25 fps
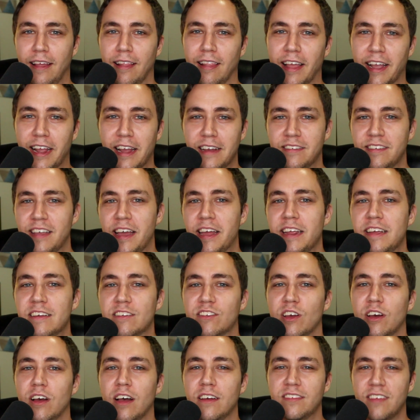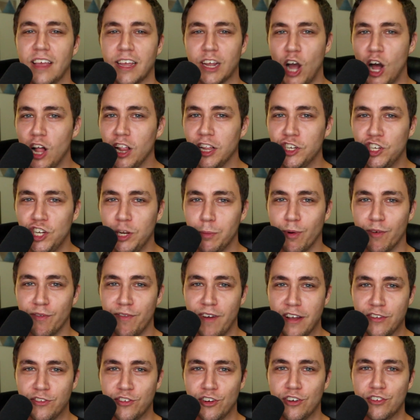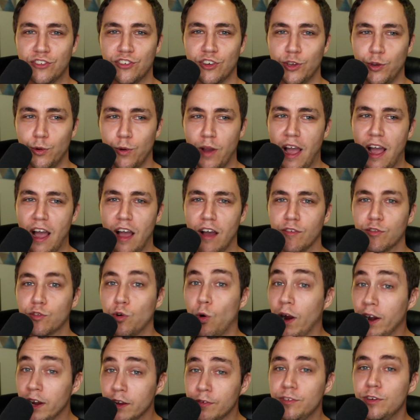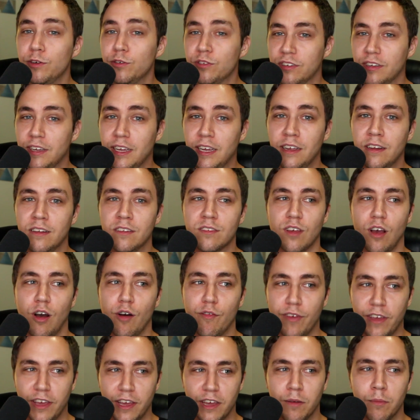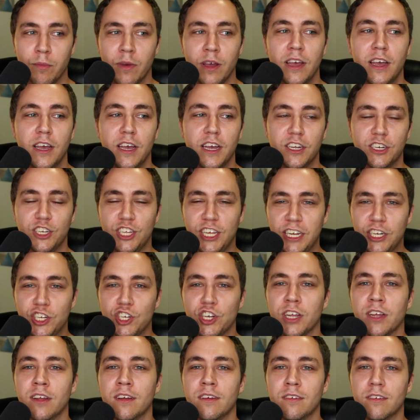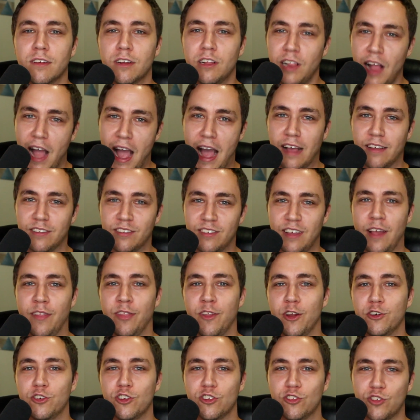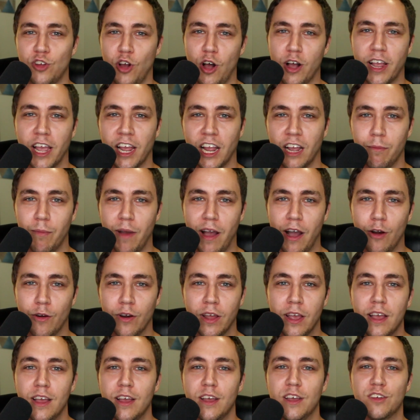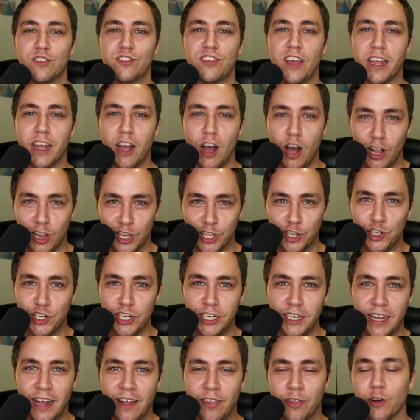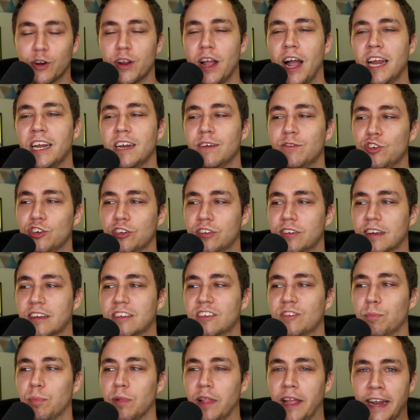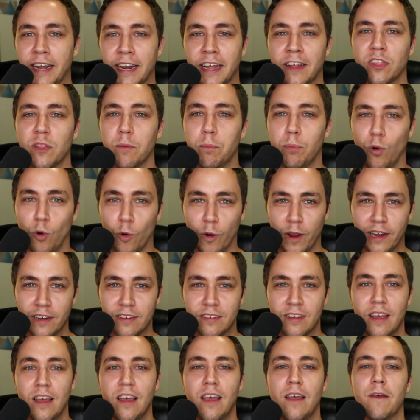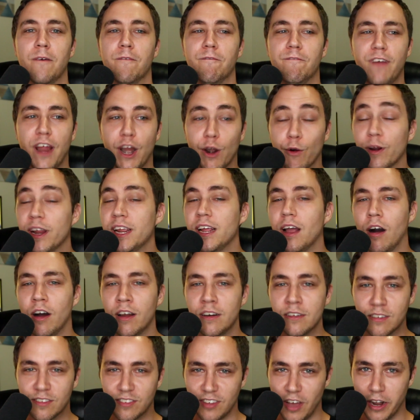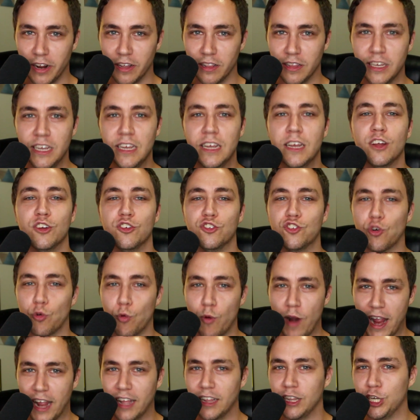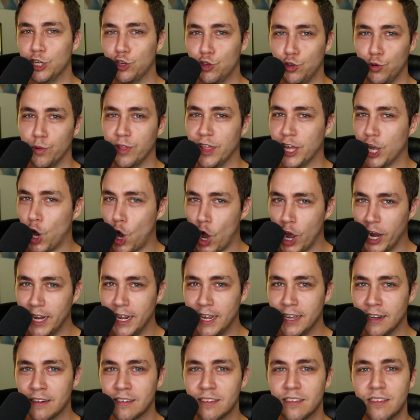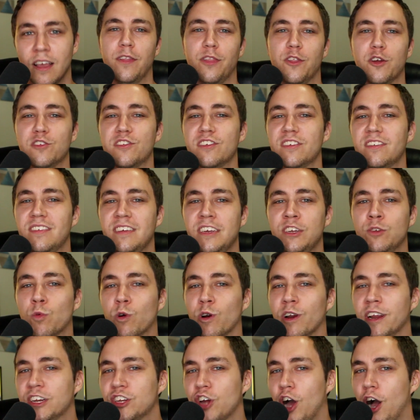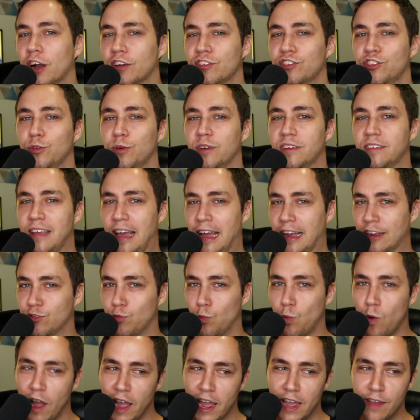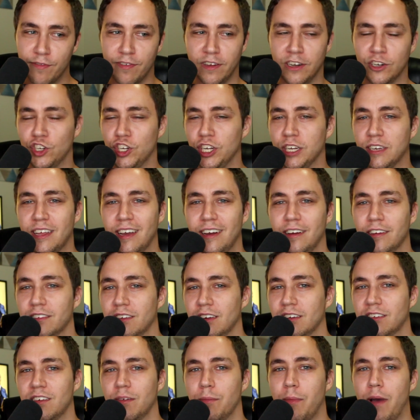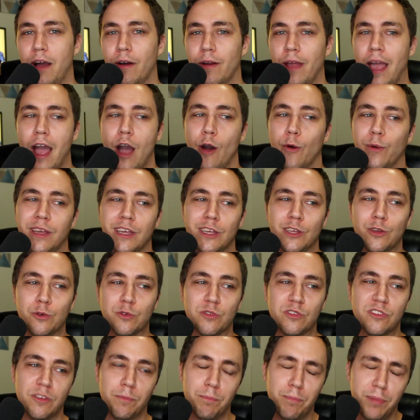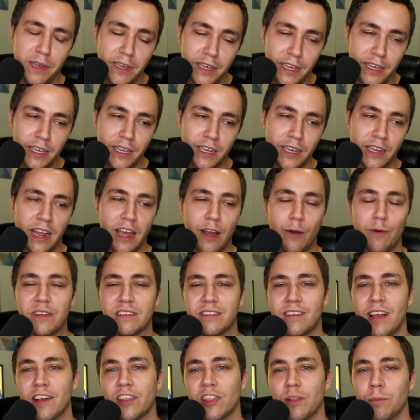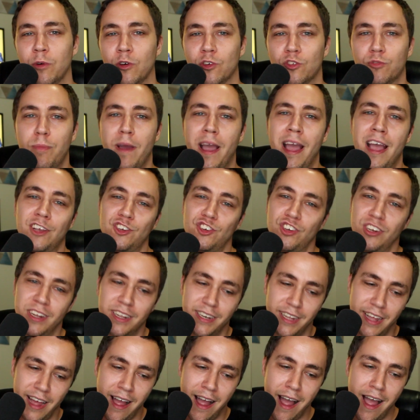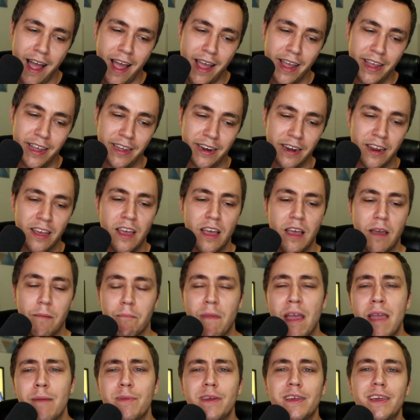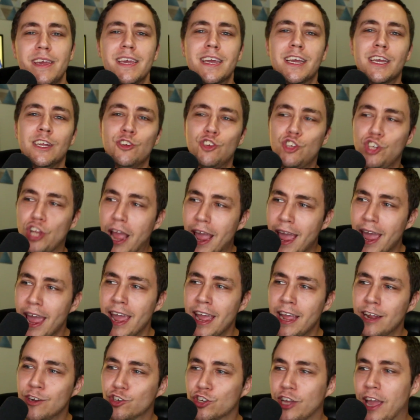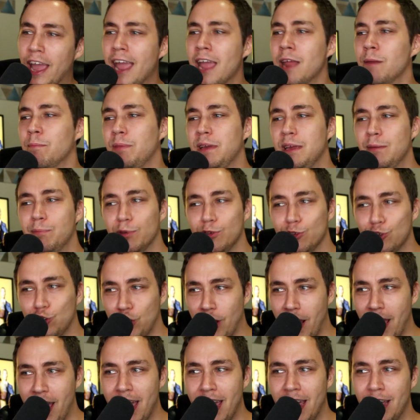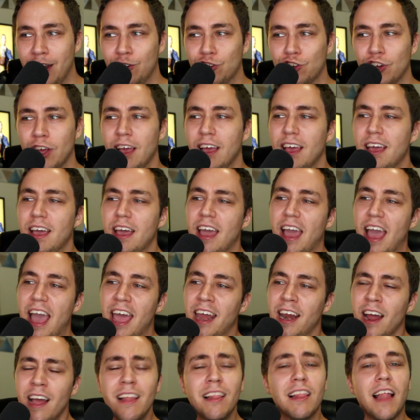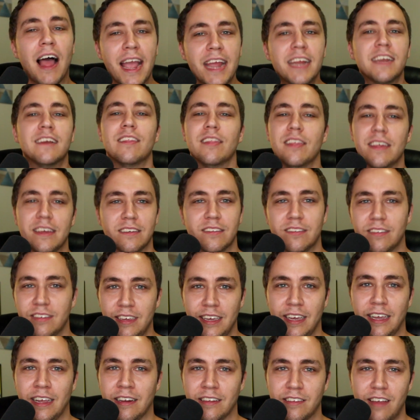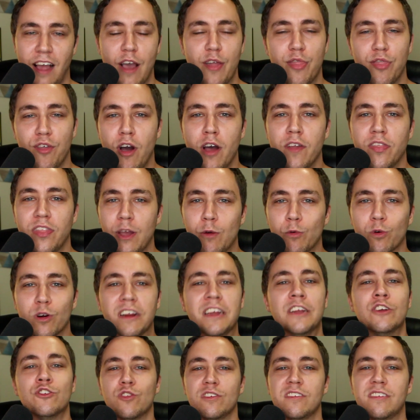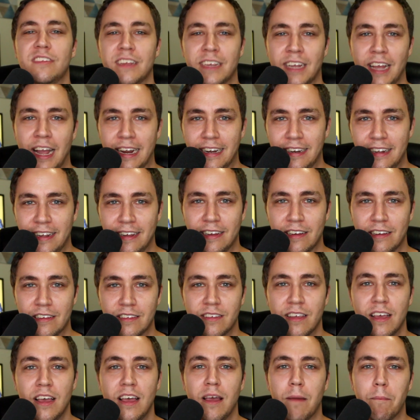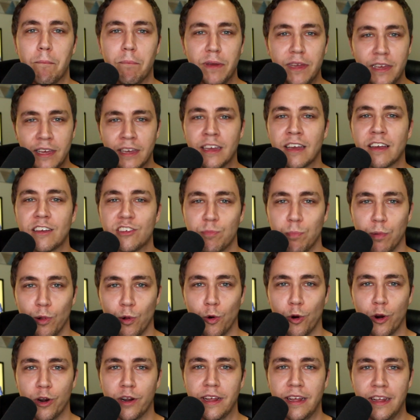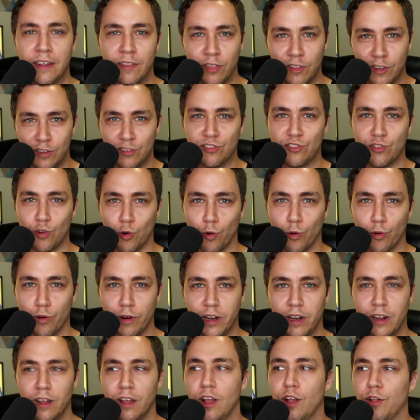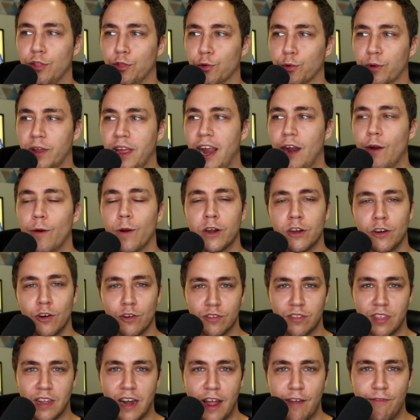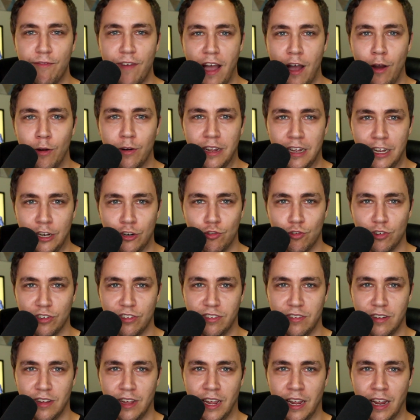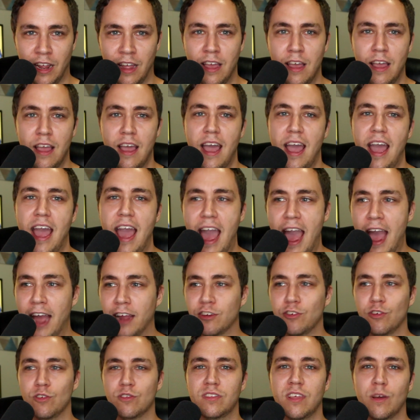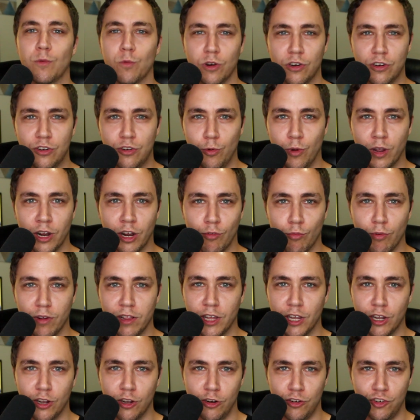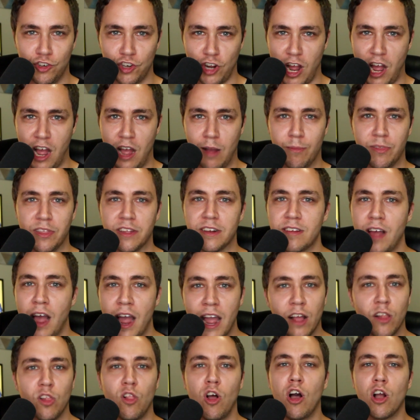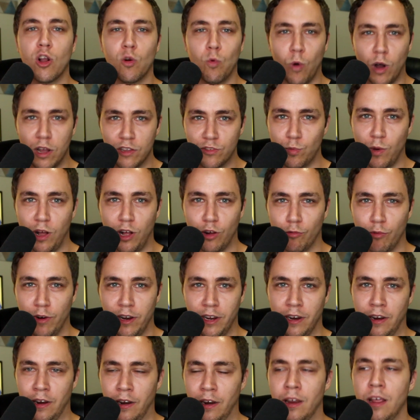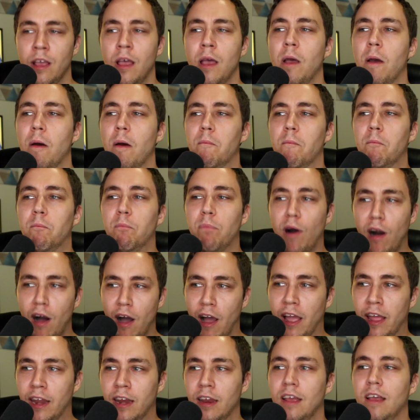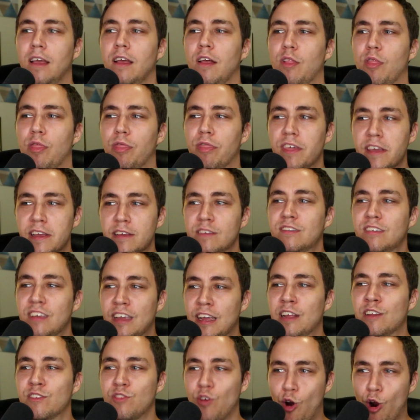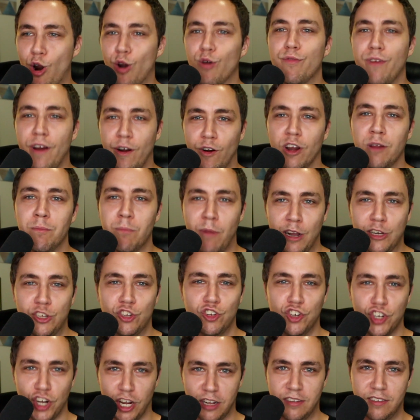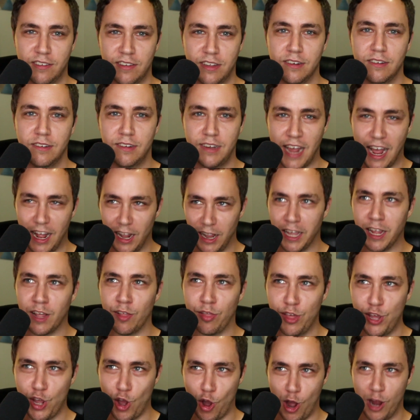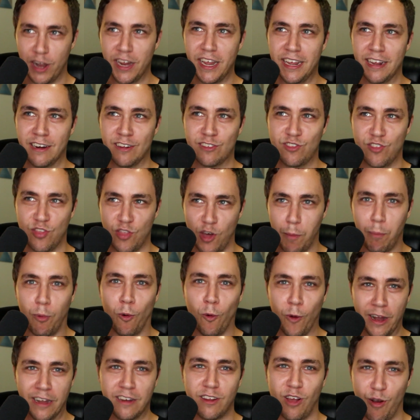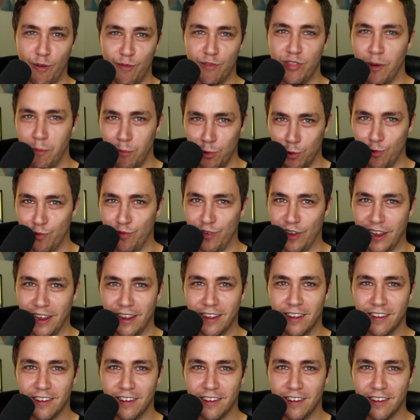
Like I said, he's a psychology professor, so you have quite a few scenes of him teaching class, and they're just talking about psychology, and they're kind of just explaining the point very unsubtly directly to the audience. There's a scene where he talks to his ex wife and she tells us about how he used to be and how he's not the most passionate guy and maybe he can change. Can people change? And I liked these scenes. I thought they were interesting ideas being explored in this story through characters that I found interesting, actors that were doing a really good job. The dialogue was well written, but these scenes are very much just telling the audience the point of the movie.